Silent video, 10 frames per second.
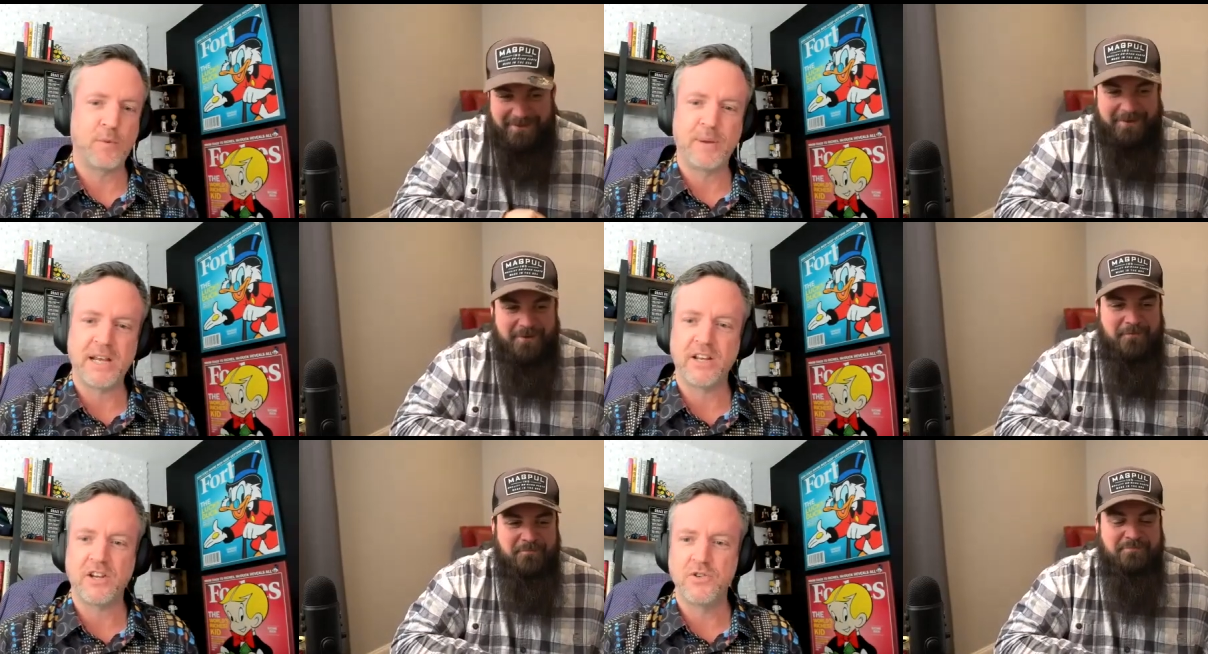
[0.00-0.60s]
Speaker 1: for
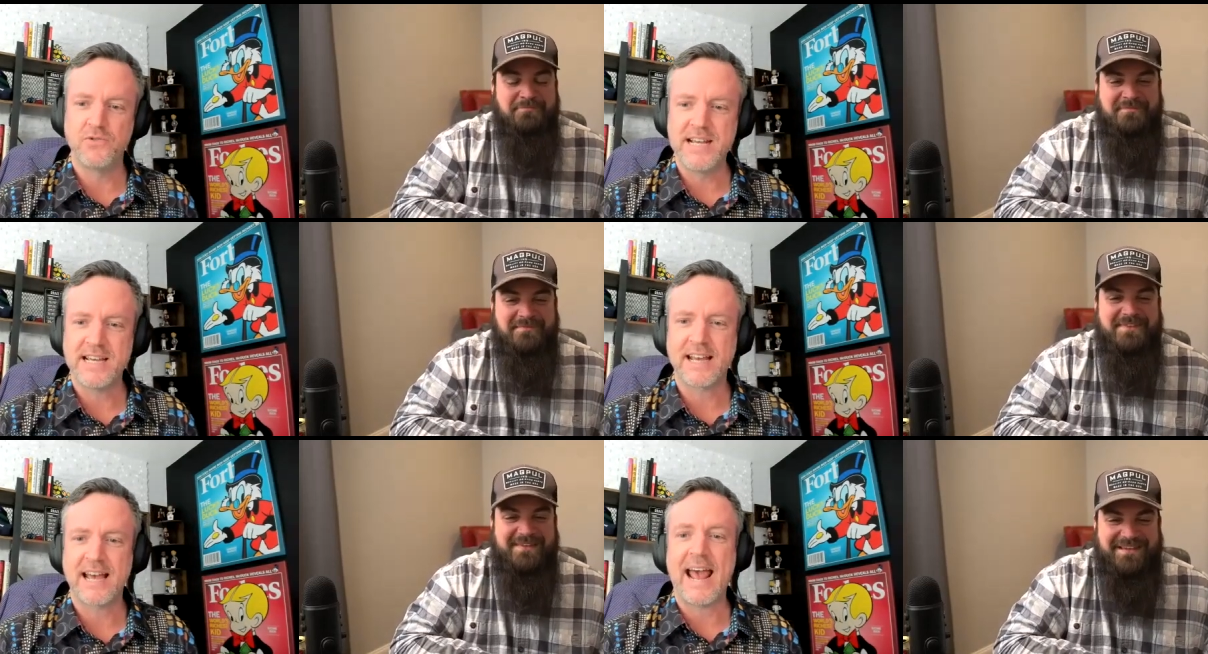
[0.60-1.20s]
being
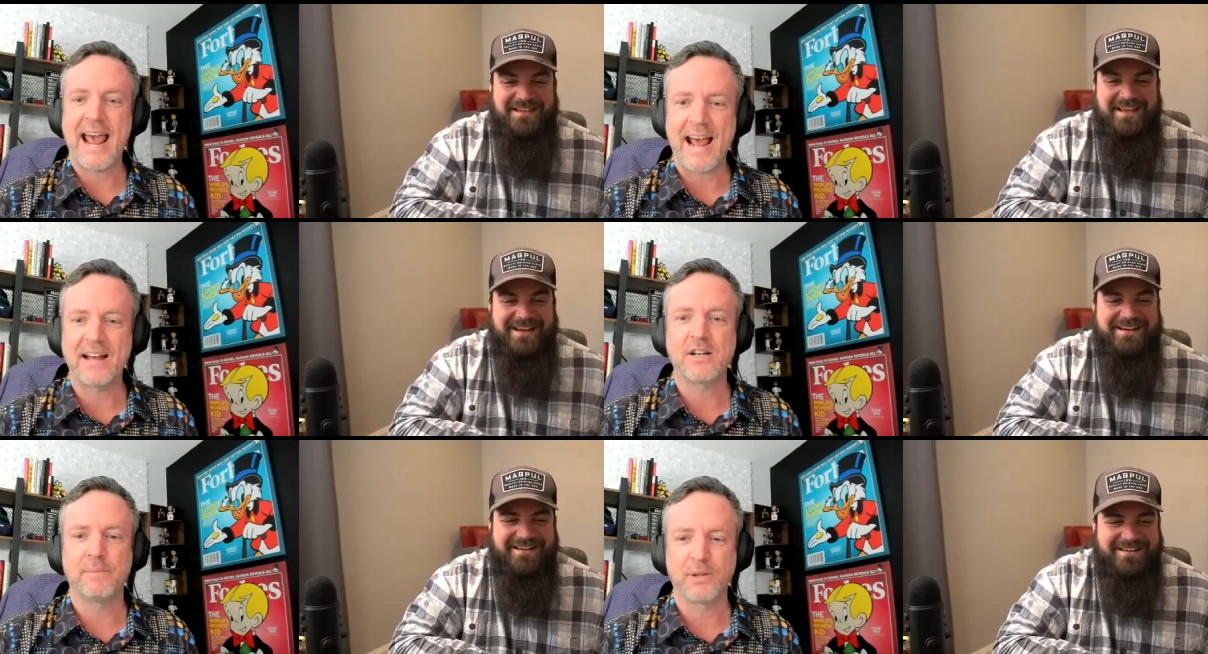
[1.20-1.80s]
unique
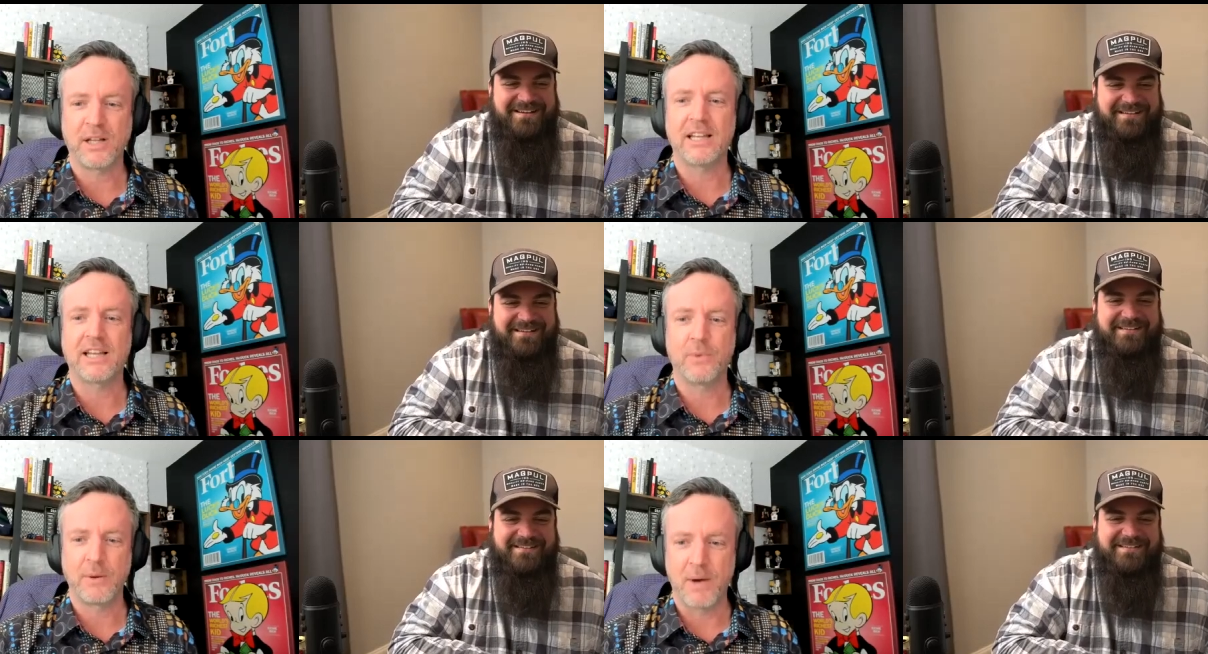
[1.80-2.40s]
and
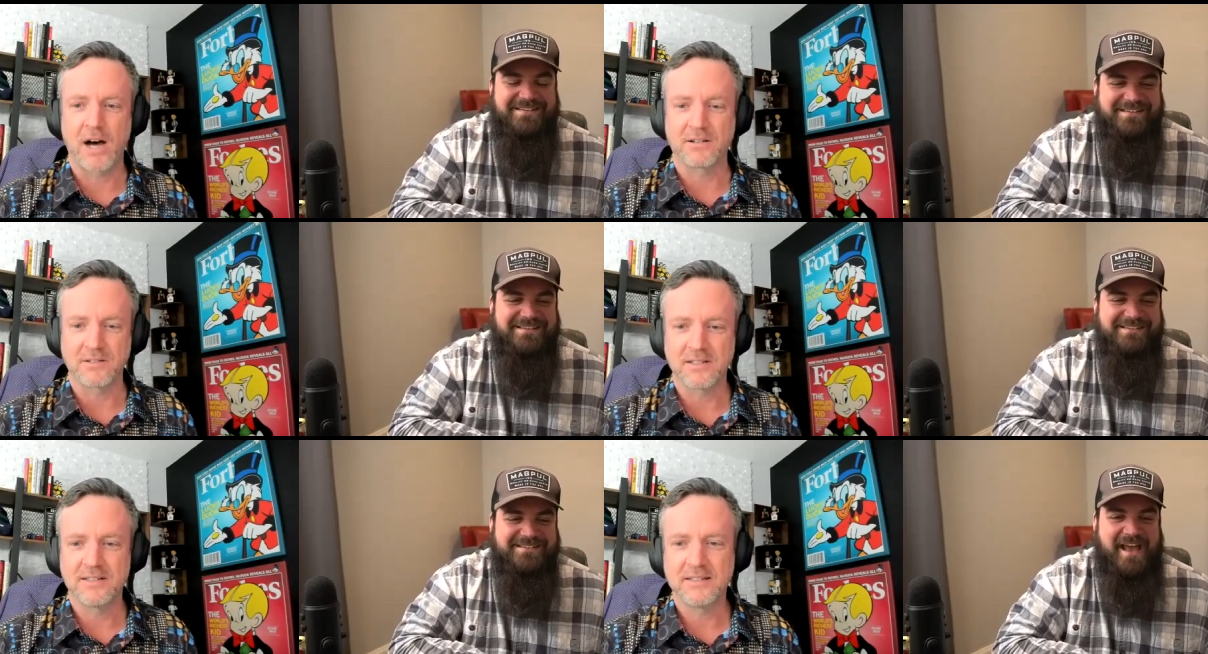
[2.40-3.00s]
completely remodeled.
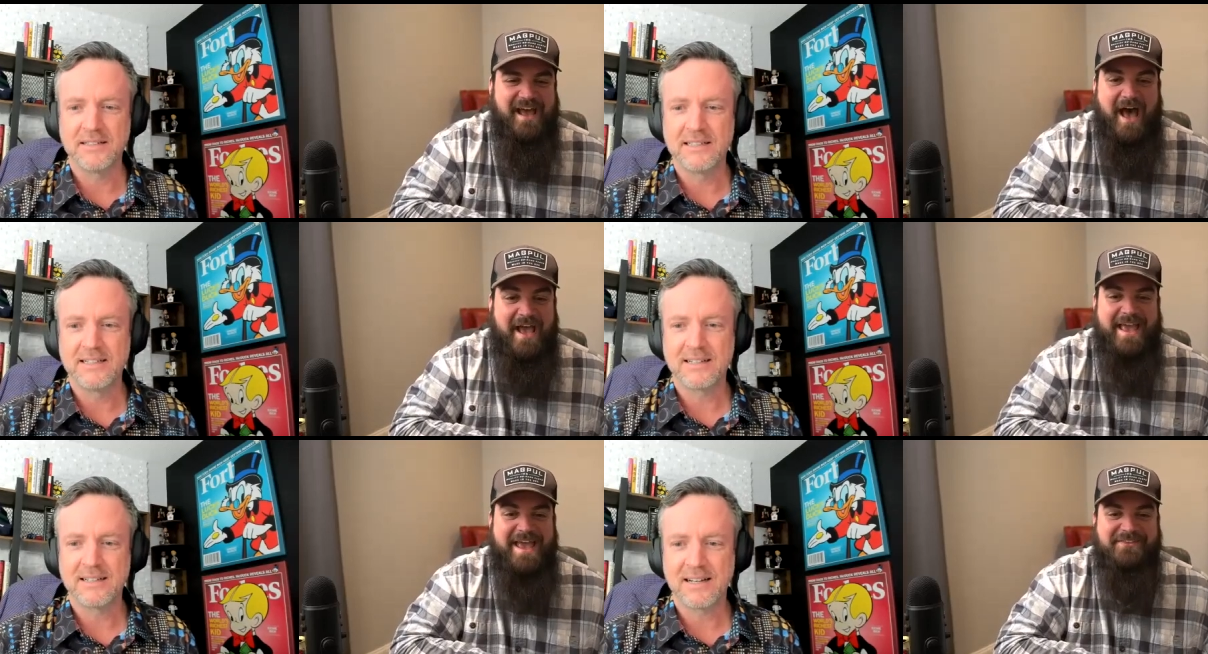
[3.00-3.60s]
Speaker 2: Yeah, I
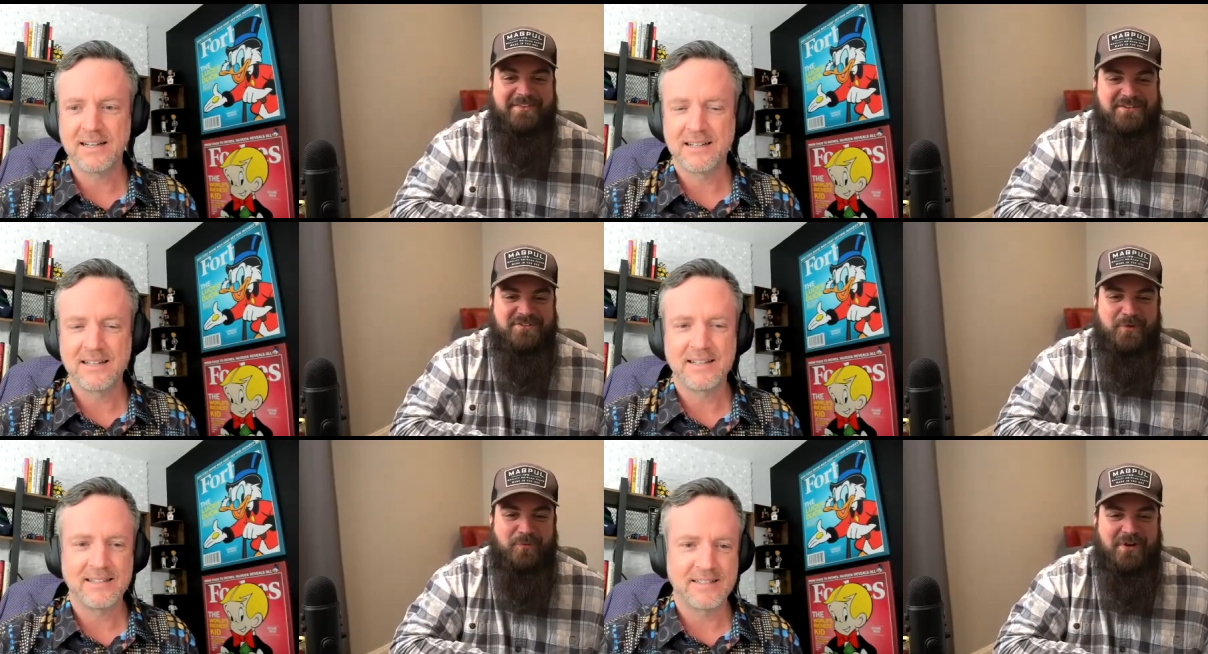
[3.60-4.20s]
hate things
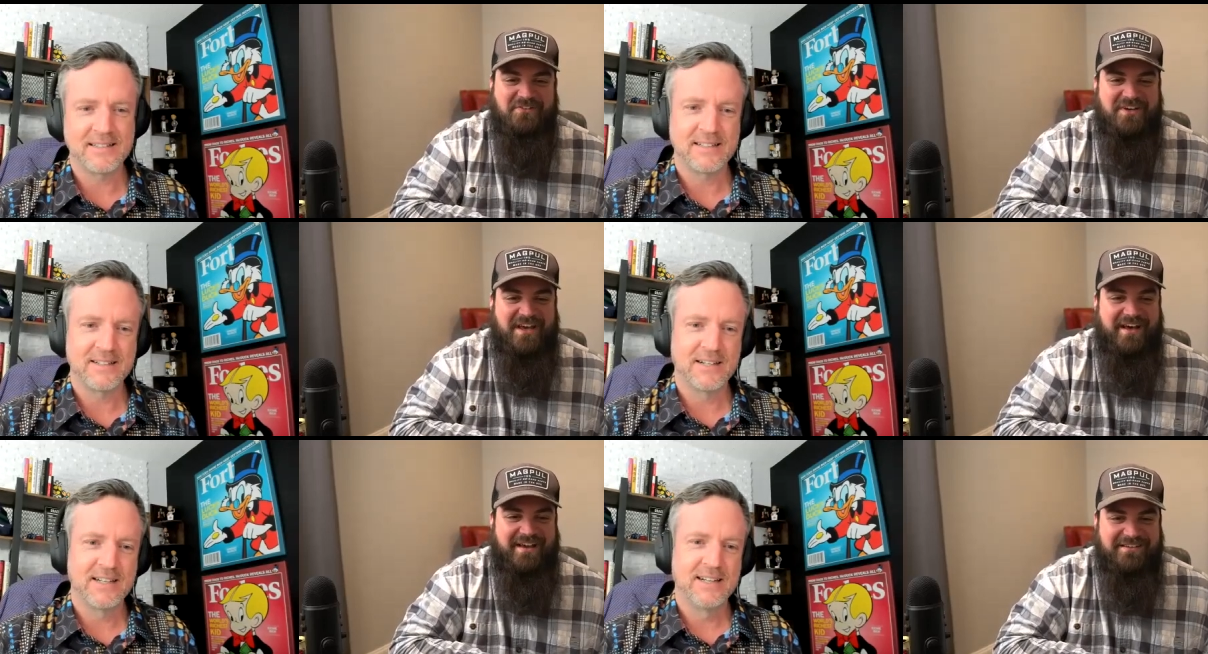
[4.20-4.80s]
that are one of a
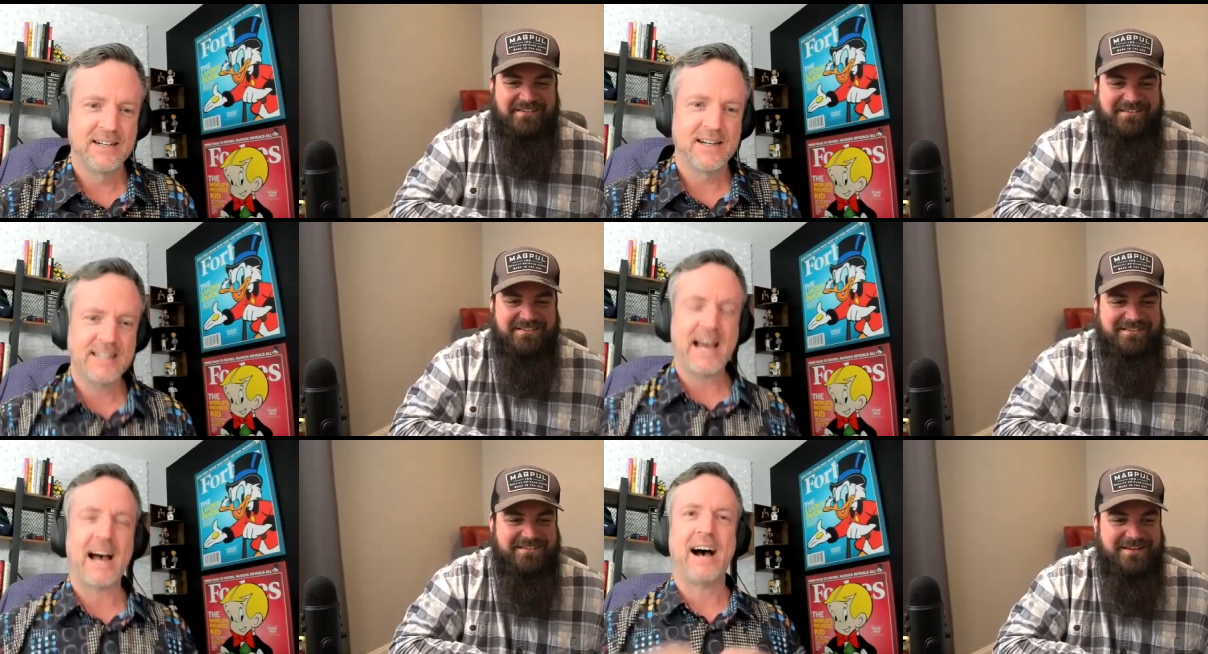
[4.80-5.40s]
kind.
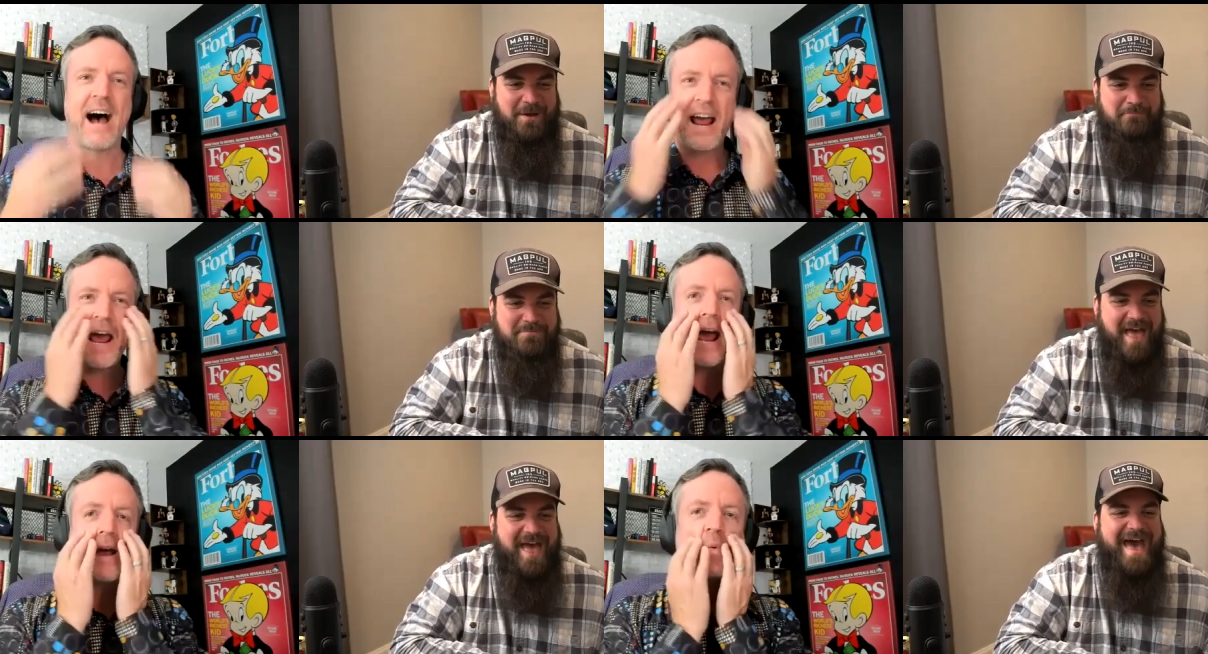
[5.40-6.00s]
Speaker 1: Yeah, I
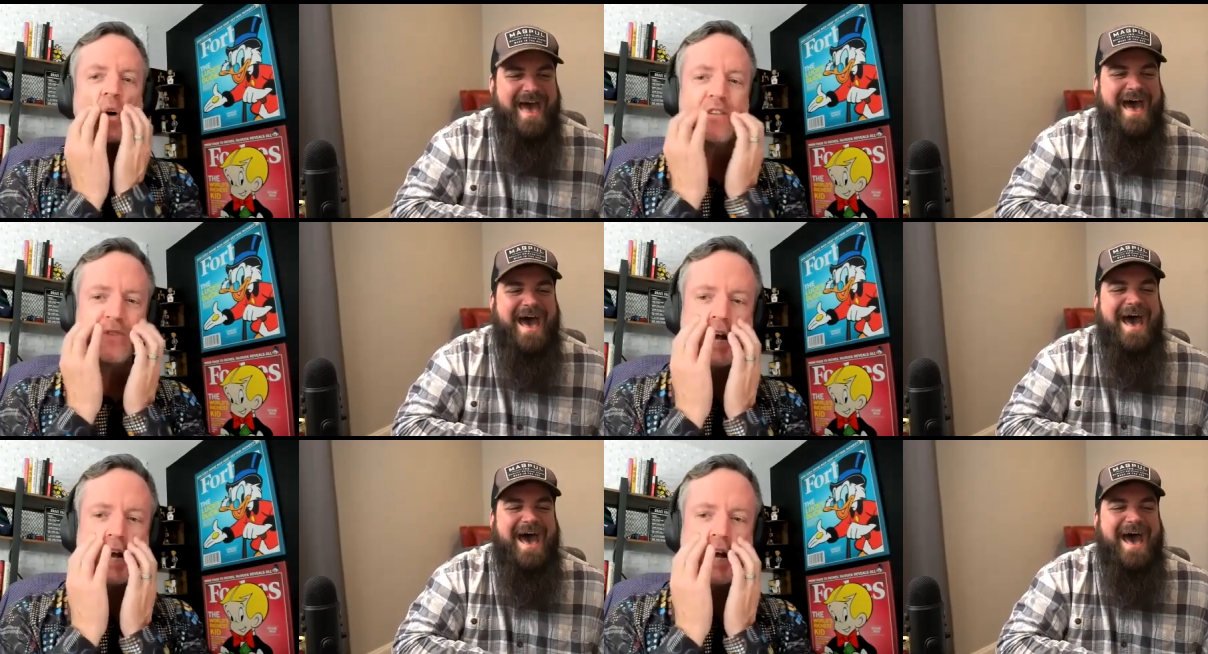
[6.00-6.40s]
hate one of a